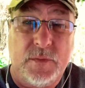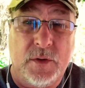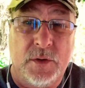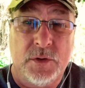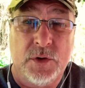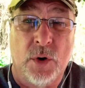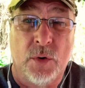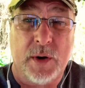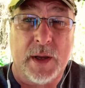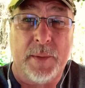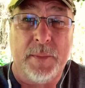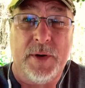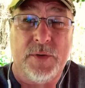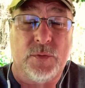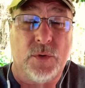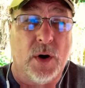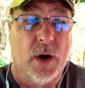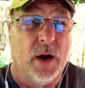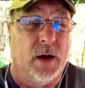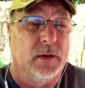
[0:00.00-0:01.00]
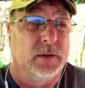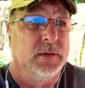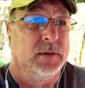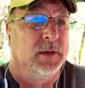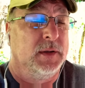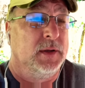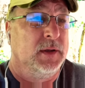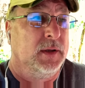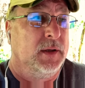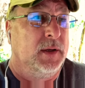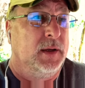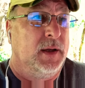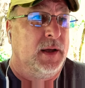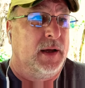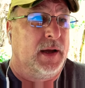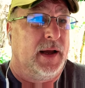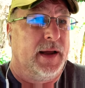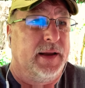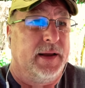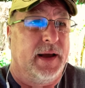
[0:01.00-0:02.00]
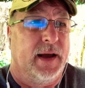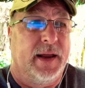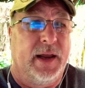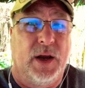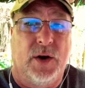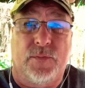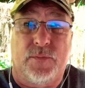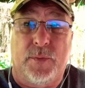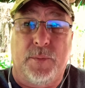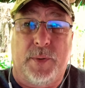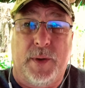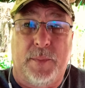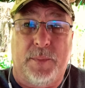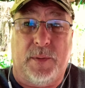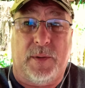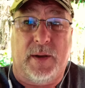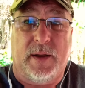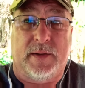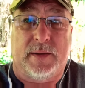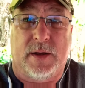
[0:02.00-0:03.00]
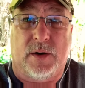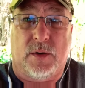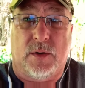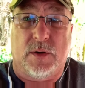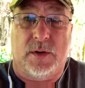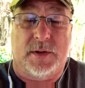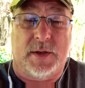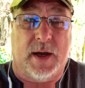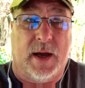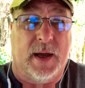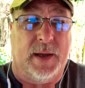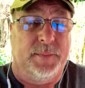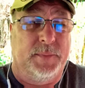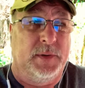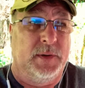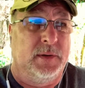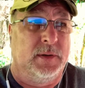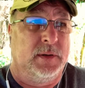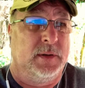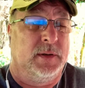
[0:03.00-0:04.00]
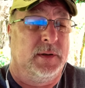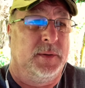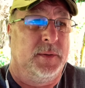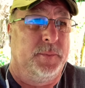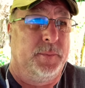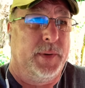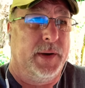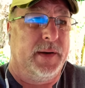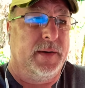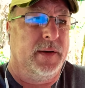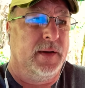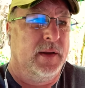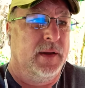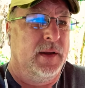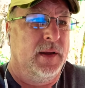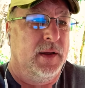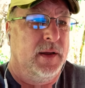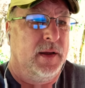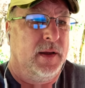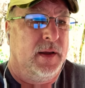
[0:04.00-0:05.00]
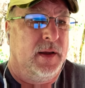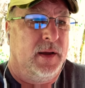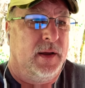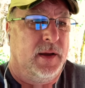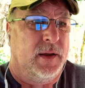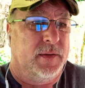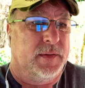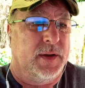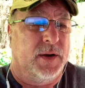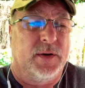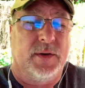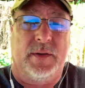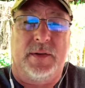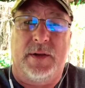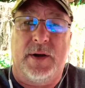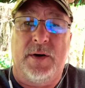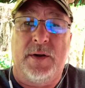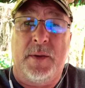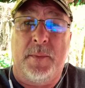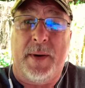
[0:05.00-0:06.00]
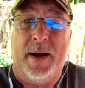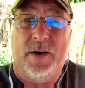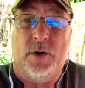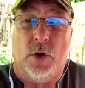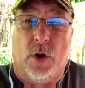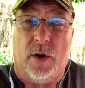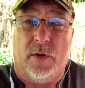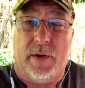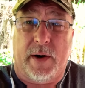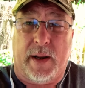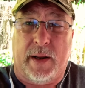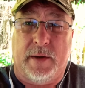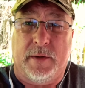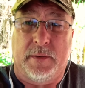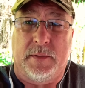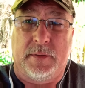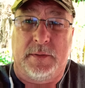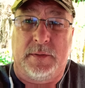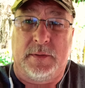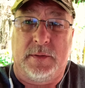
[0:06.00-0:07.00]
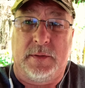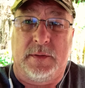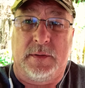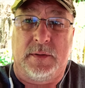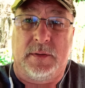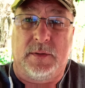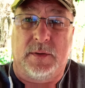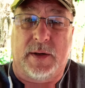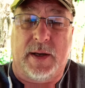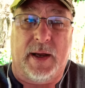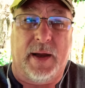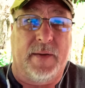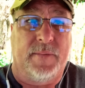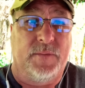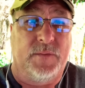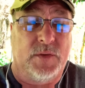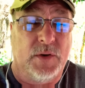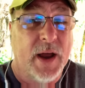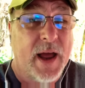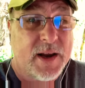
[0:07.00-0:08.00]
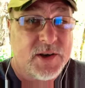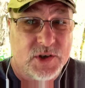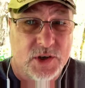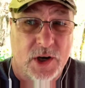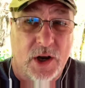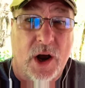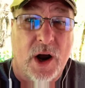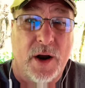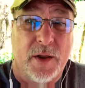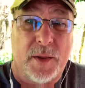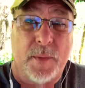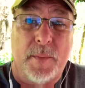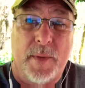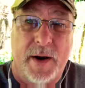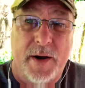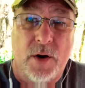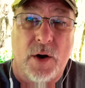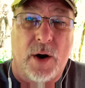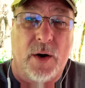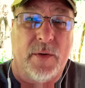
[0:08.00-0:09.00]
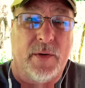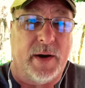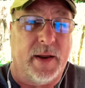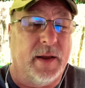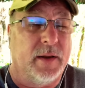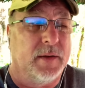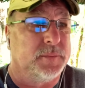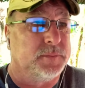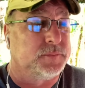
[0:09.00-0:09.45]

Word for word: Don't get me wrong. I, I hear from people like that all the time. But they're, they're the minority, okay? They actually are the minority.